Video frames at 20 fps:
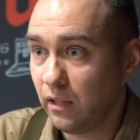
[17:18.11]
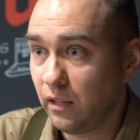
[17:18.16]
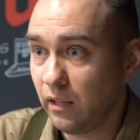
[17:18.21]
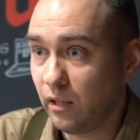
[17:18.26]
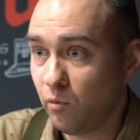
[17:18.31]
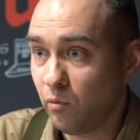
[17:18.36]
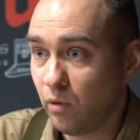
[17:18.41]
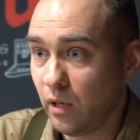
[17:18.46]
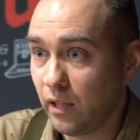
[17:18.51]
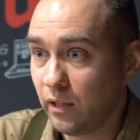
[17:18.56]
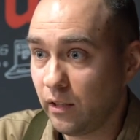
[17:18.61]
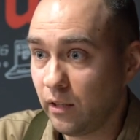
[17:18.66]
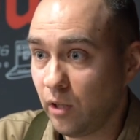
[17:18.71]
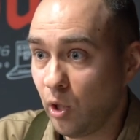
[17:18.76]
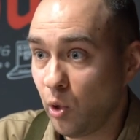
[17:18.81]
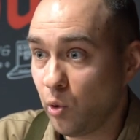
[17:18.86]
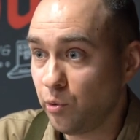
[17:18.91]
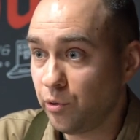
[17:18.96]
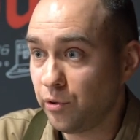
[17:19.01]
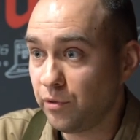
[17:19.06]
the one
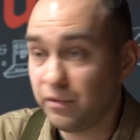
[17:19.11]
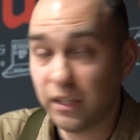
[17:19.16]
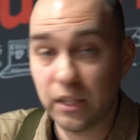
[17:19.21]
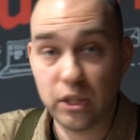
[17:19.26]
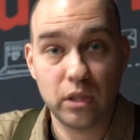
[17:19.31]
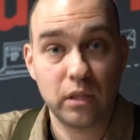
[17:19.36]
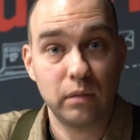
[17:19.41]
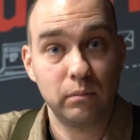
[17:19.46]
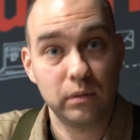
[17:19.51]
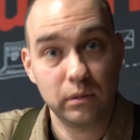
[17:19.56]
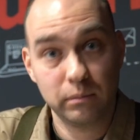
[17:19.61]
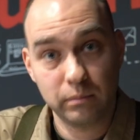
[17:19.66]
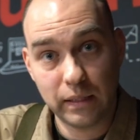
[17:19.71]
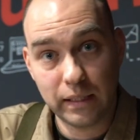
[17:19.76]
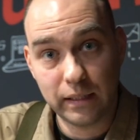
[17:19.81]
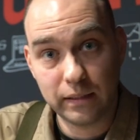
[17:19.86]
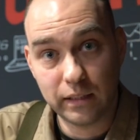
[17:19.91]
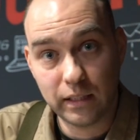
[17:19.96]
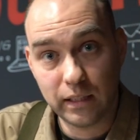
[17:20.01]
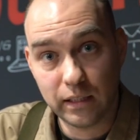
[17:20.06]
whose vegetable
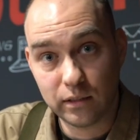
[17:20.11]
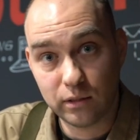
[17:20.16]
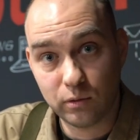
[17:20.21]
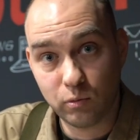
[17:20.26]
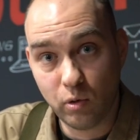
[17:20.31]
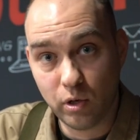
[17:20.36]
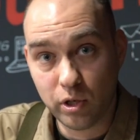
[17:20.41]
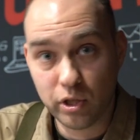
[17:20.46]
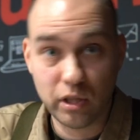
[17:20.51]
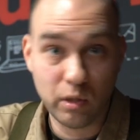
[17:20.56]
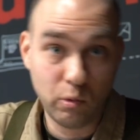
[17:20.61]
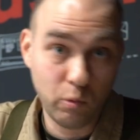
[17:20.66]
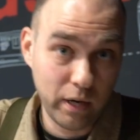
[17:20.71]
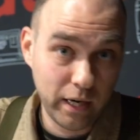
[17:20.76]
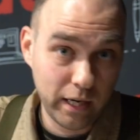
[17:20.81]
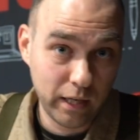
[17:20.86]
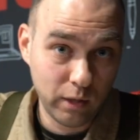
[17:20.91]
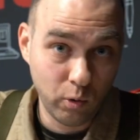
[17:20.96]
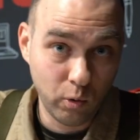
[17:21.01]
bed gets washed away,